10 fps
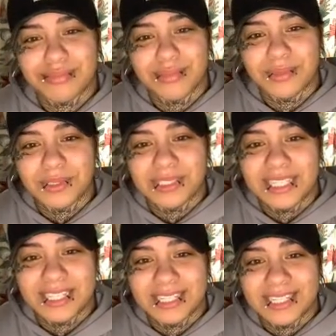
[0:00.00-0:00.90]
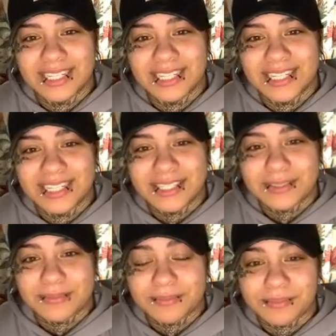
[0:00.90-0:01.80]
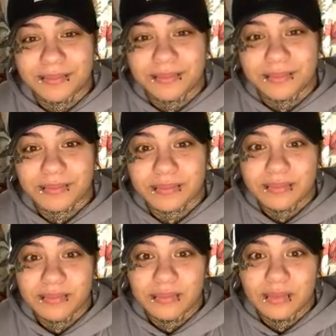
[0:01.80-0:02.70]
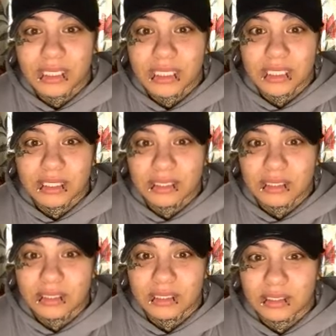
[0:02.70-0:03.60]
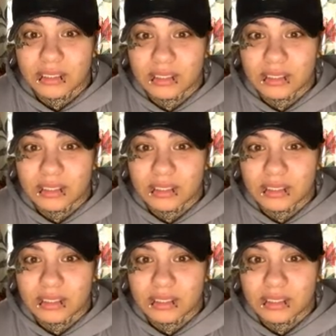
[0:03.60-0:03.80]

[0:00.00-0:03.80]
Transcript: No words are spoken by the person on screen.